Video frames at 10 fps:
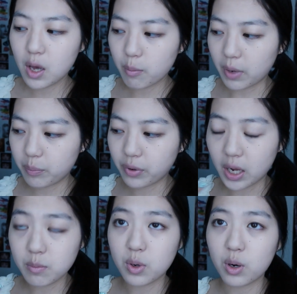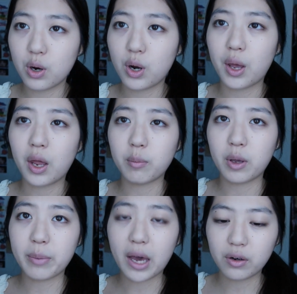my primer and my
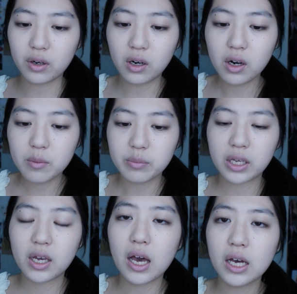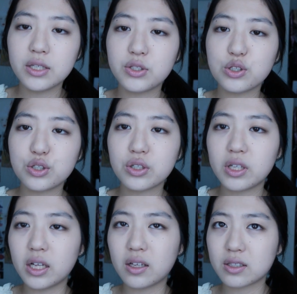powder, because usually
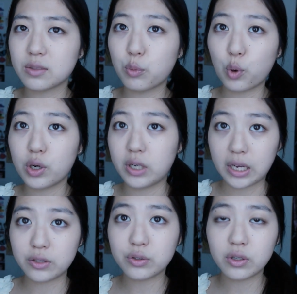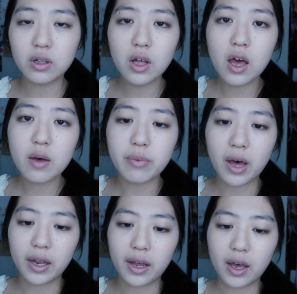it looks more natural,
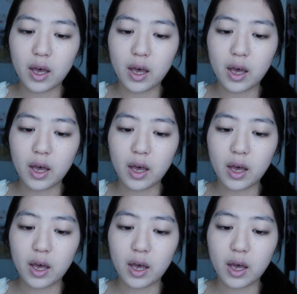but